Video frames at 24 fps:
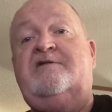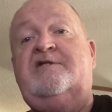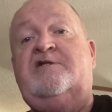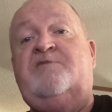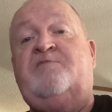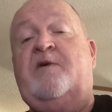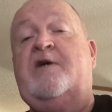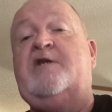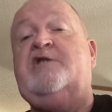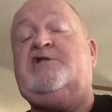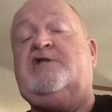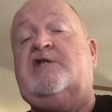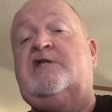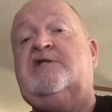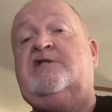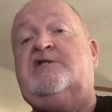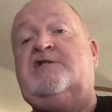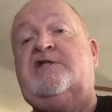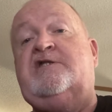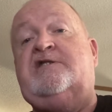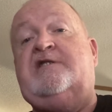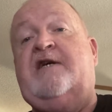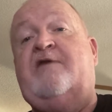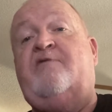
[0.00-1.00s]
especially
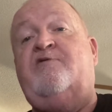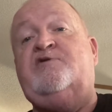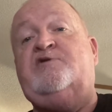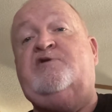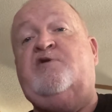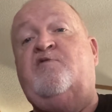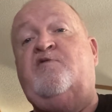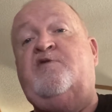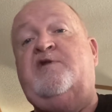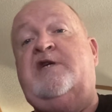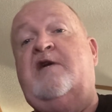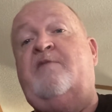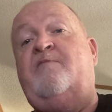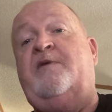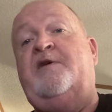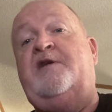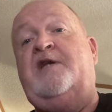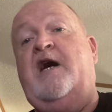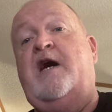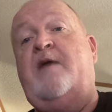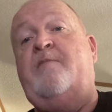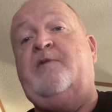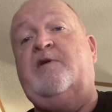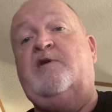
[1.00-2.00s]
since I was going to get my
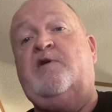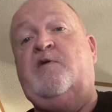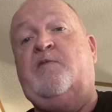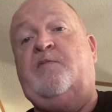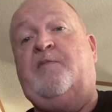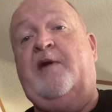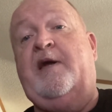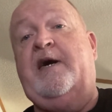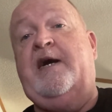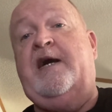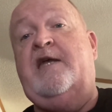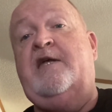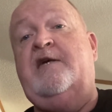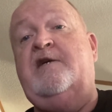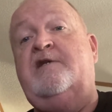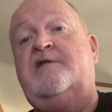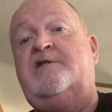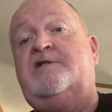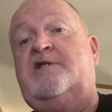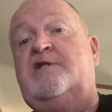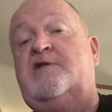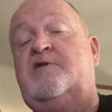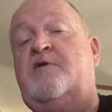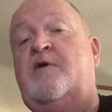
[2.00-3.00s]
domino playing
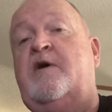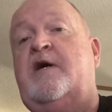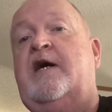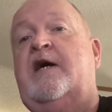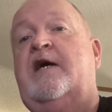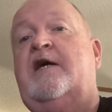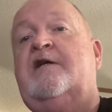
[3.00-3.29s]
in too.